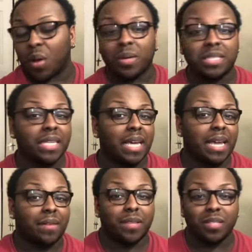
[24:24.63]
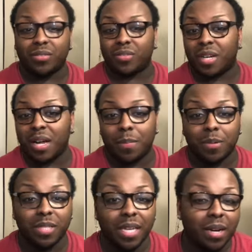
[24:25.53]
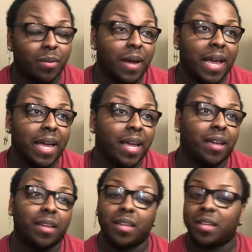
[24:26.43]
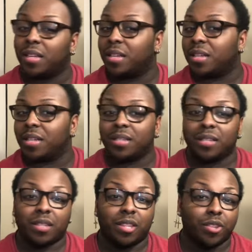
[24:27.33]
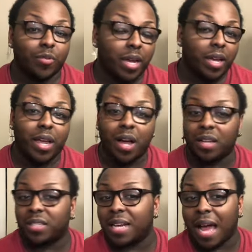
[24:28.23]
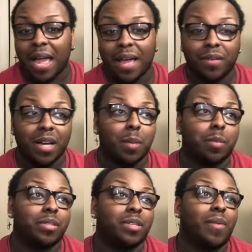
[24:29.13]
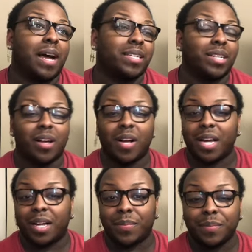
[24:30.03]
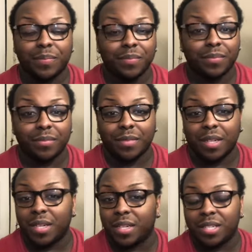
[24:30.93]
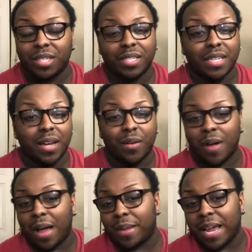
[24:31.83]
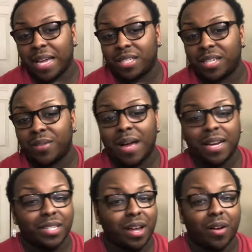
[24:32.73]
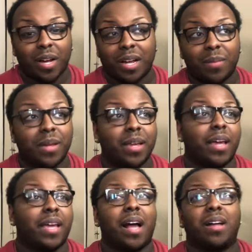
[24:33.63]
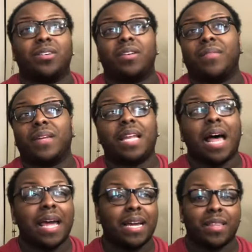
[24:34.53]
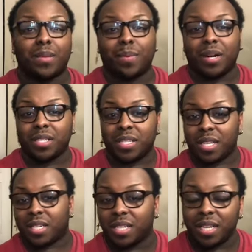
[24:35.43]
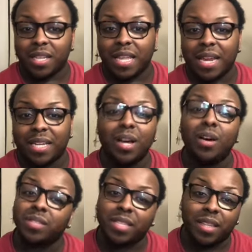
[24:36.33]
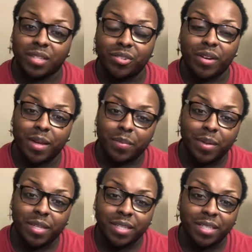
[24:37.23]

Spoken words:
Once again, if this was a couple's getaway, three of y'all did not have couples. So why did y'all come? Gizelle, Robin, Ashley, why did y'all come? And y'all don't even like the person that is hosting the trip,